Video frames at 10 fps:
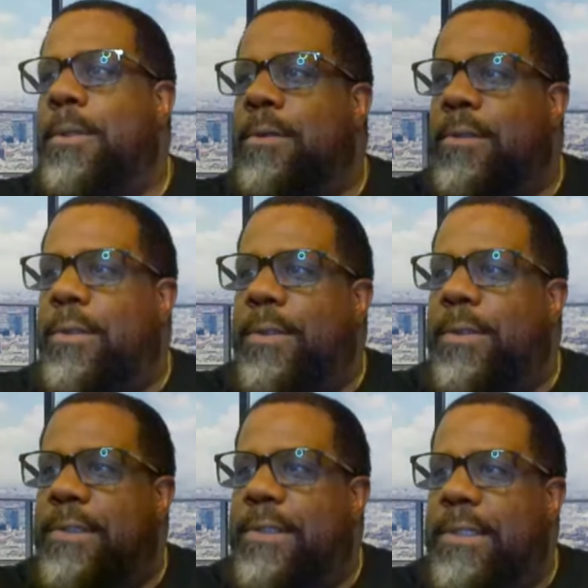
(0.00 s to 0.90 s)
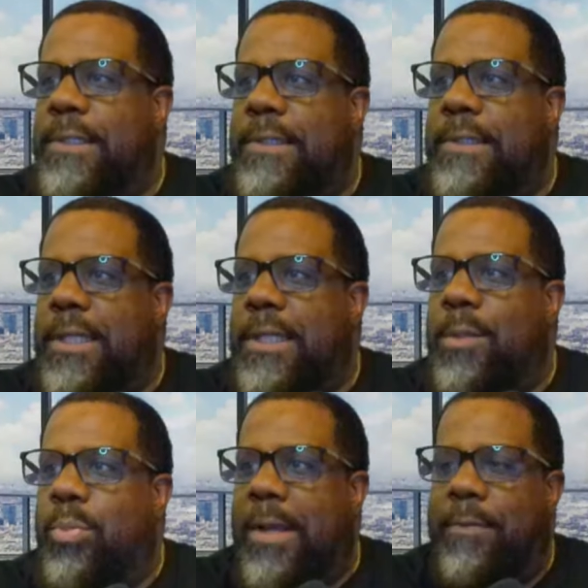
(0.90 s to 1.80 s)
So this is the
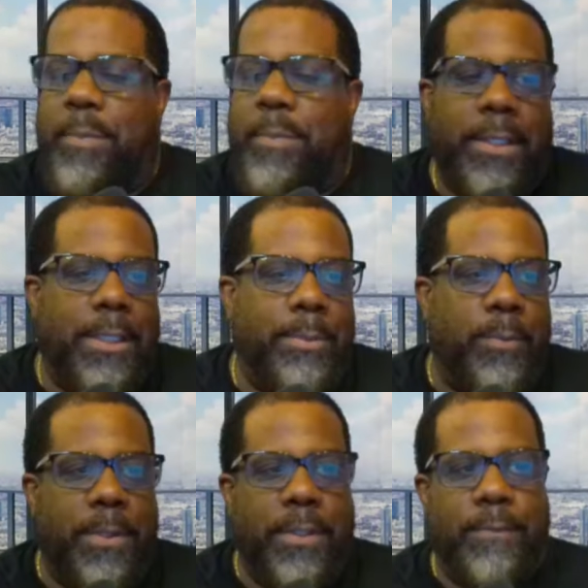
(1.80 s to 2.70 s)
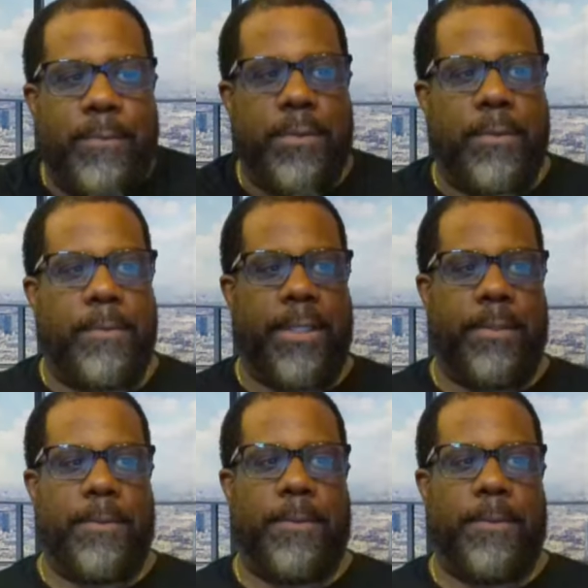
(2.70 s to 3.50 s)
probability. Let me run this real quick.